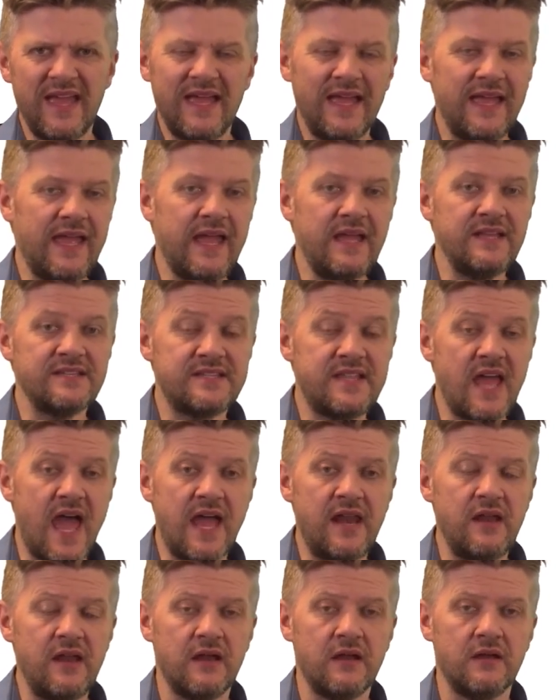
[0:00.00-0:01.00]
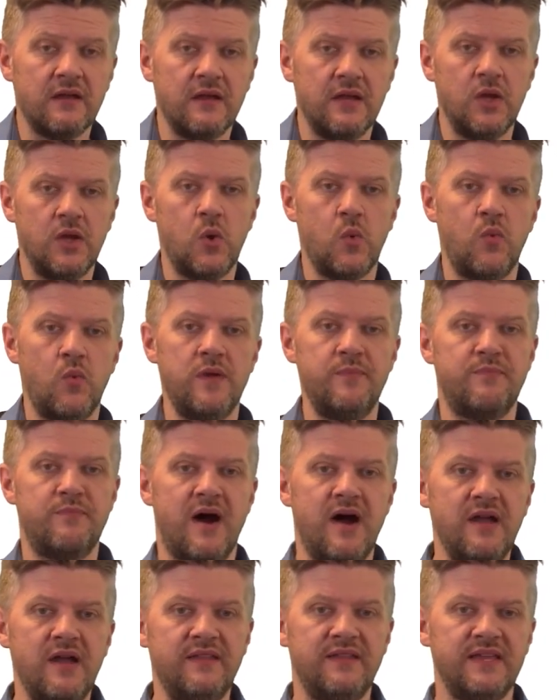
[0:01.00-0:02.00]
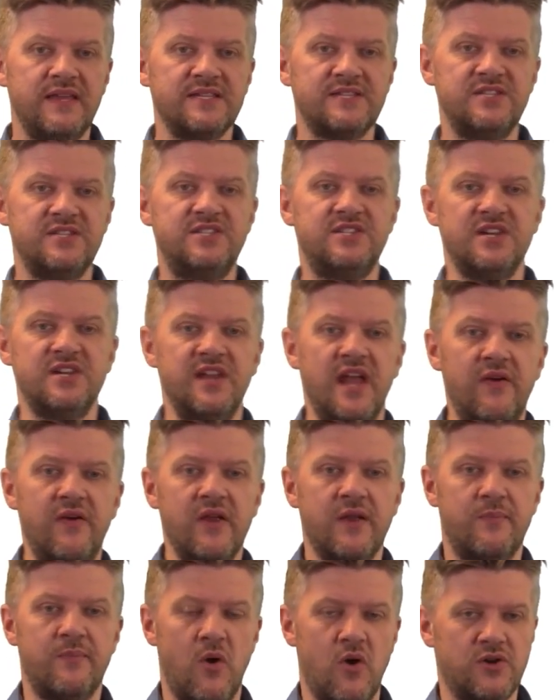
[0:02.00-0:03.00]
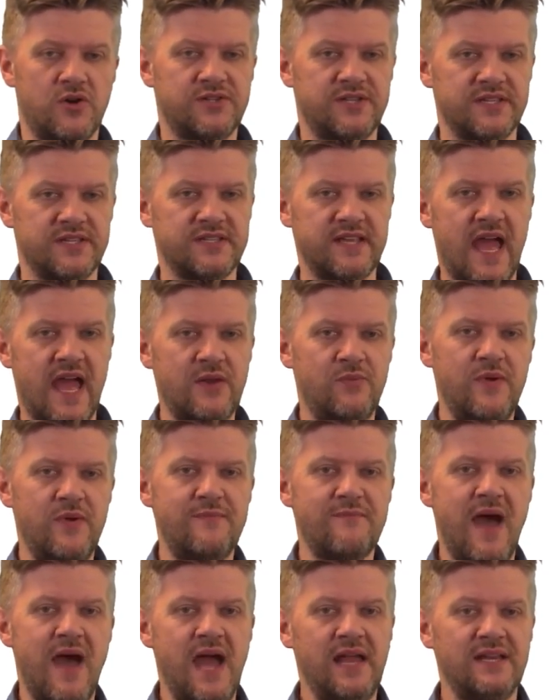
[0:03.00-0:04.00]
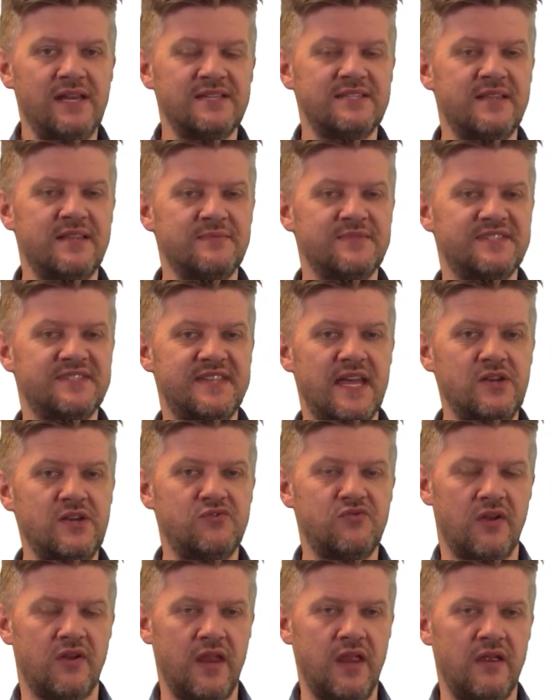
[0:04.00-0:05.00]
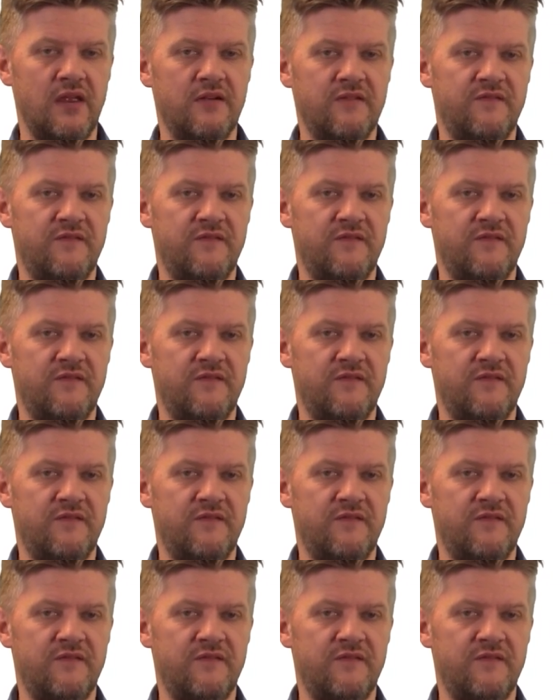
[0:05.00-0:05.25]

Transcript: Instead, we buy these generic boxes and we manage them centrally